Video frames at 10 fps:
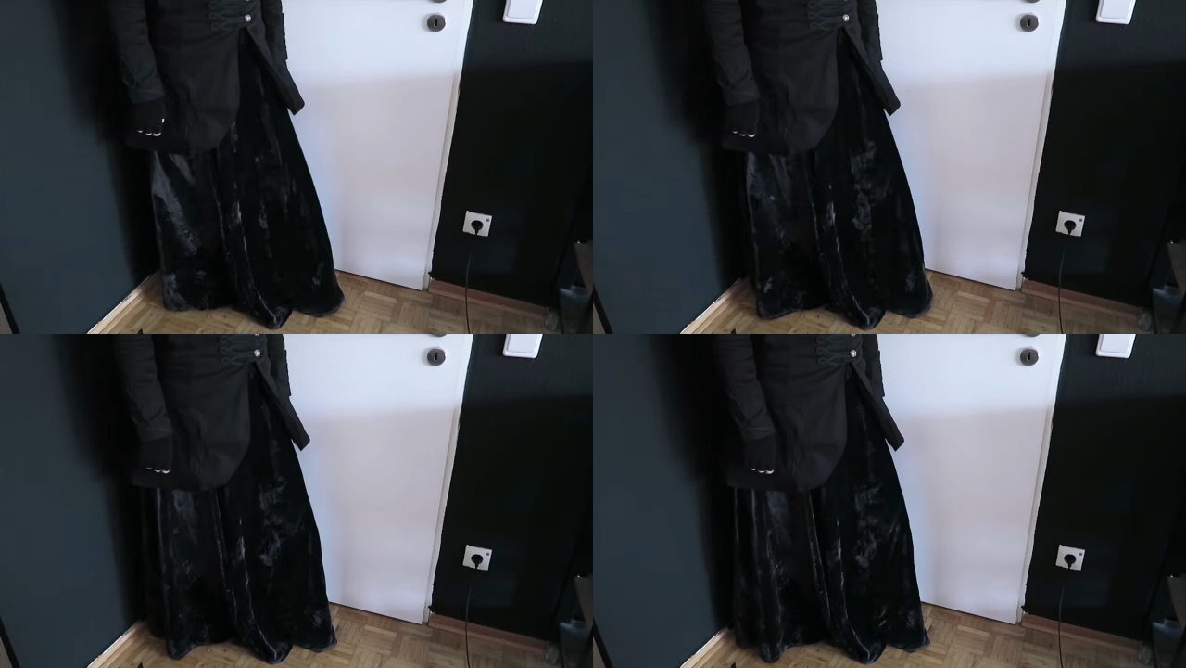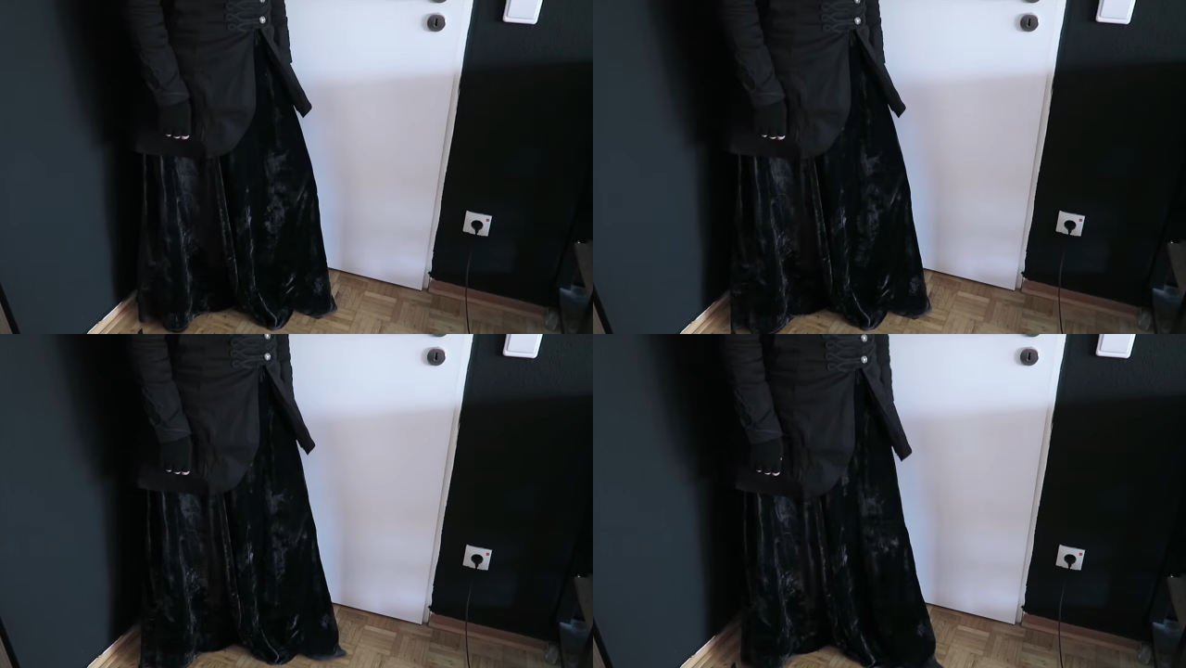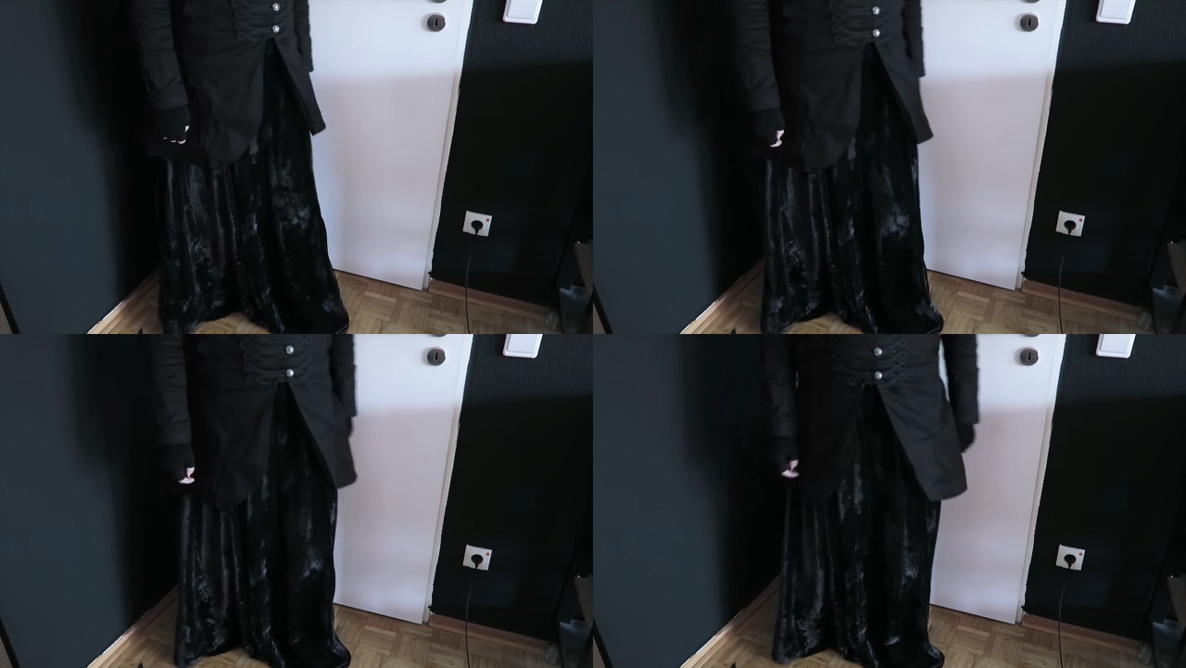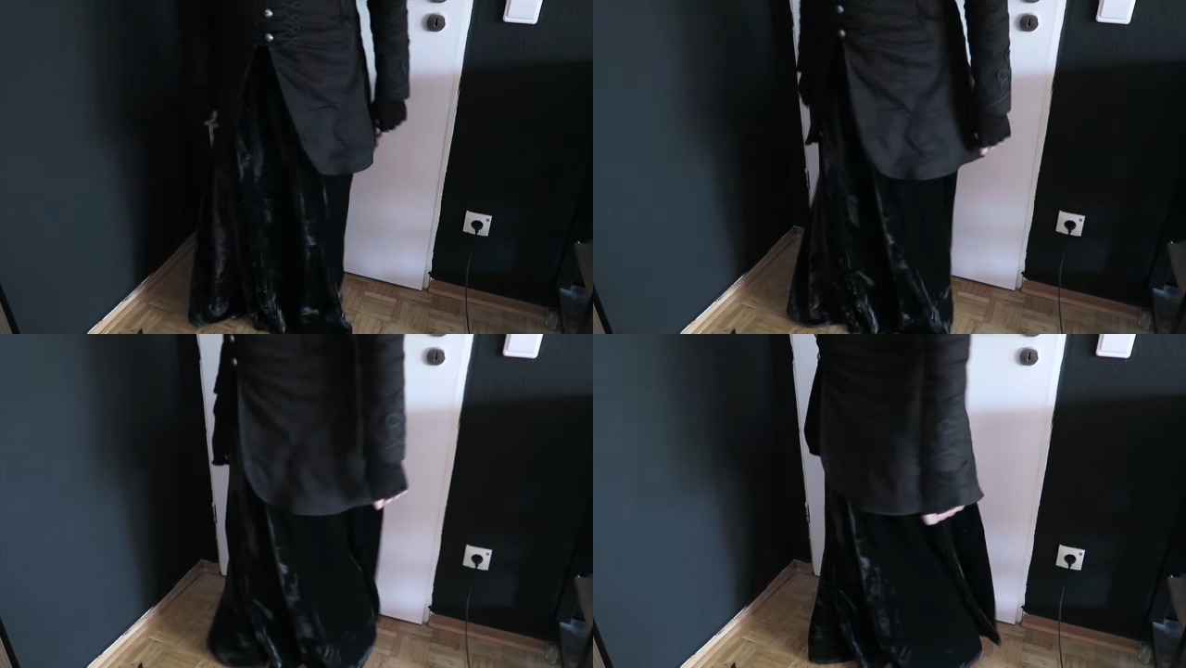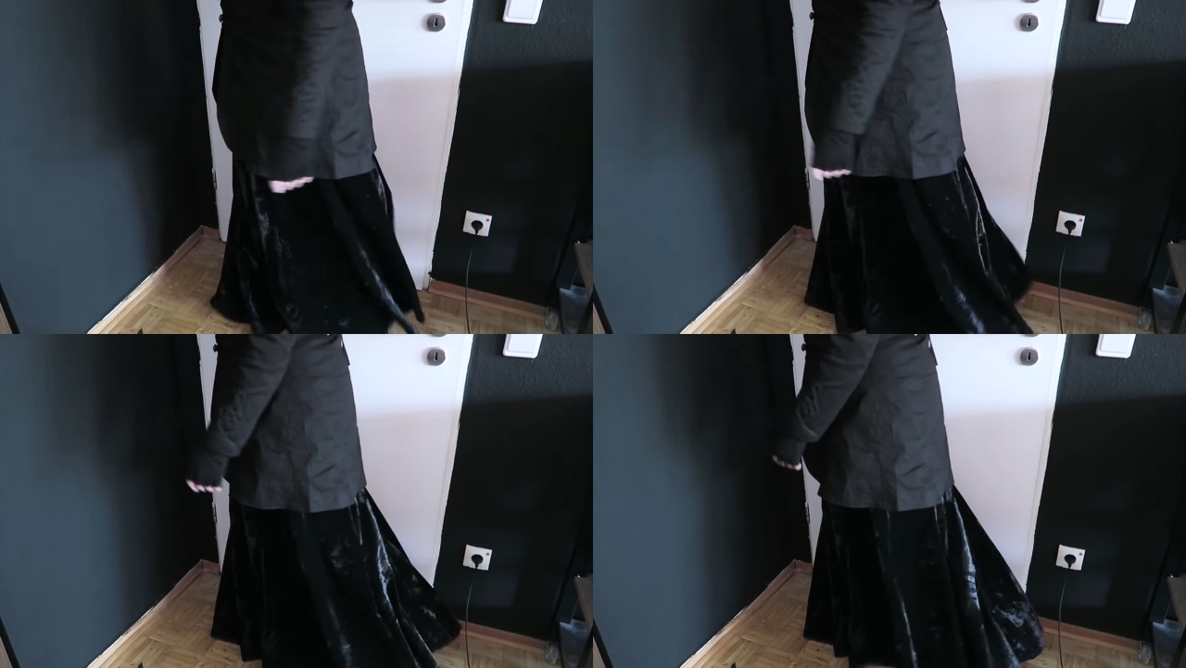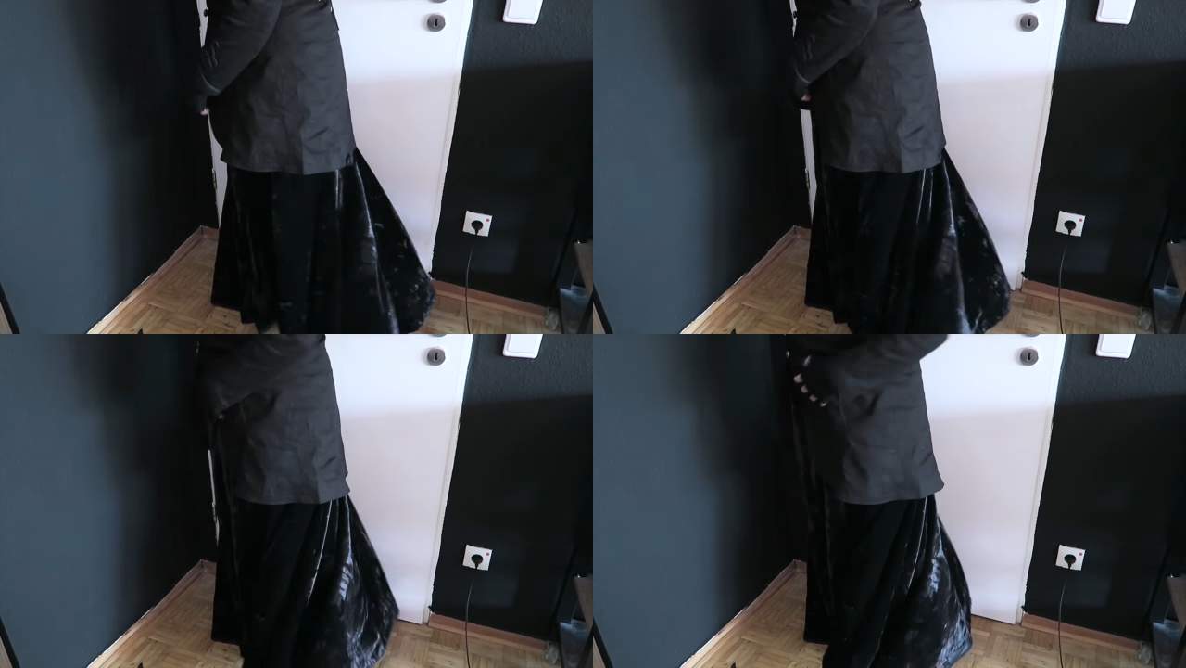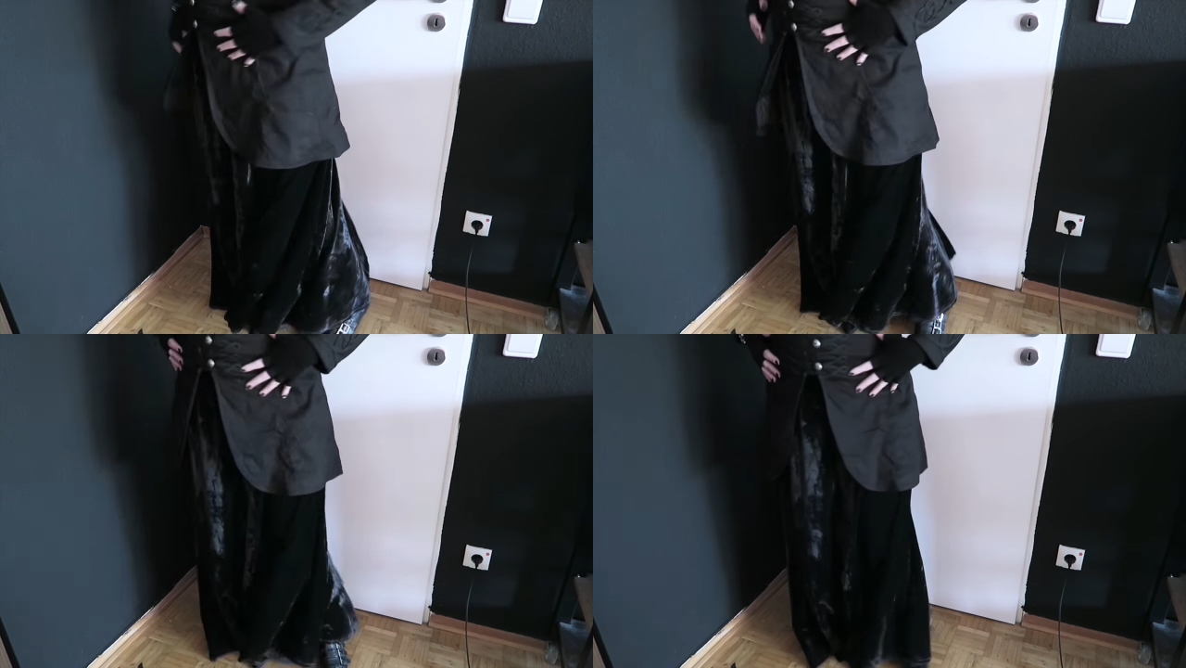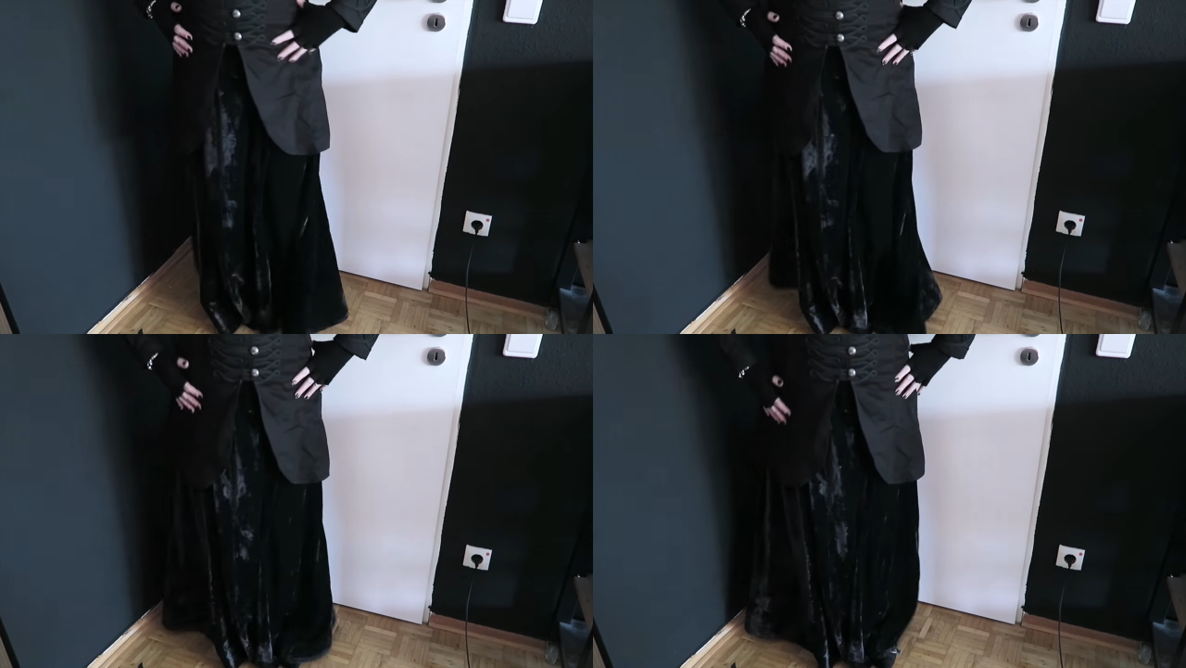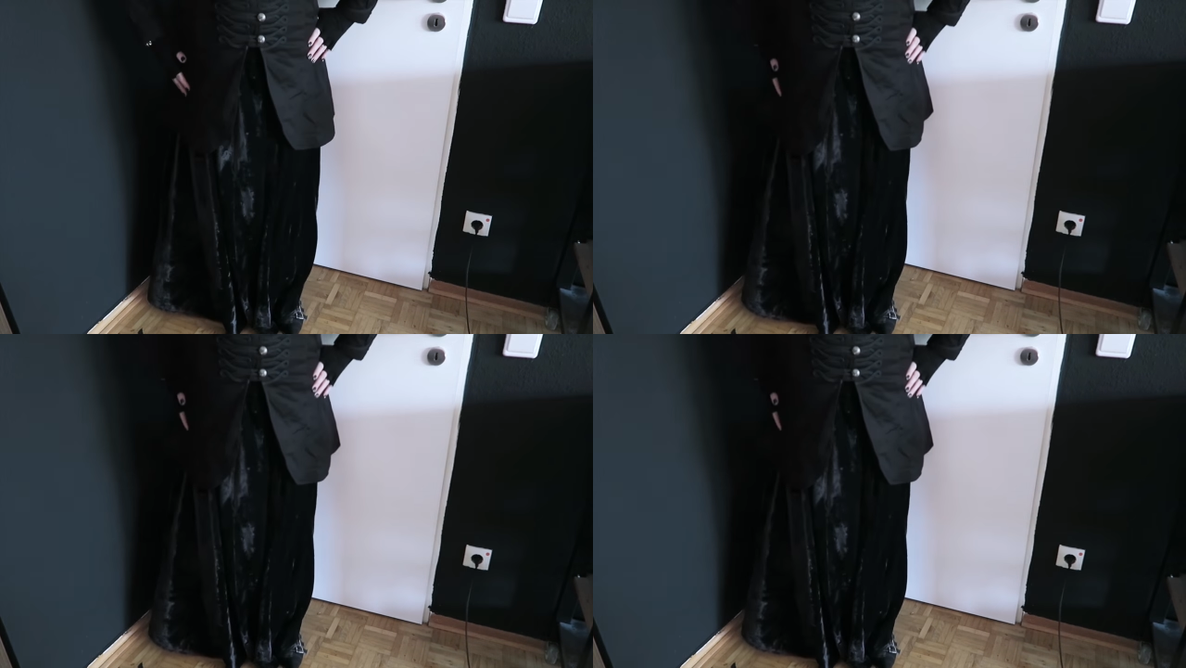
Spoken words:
No face is visible, so there are no lips to read.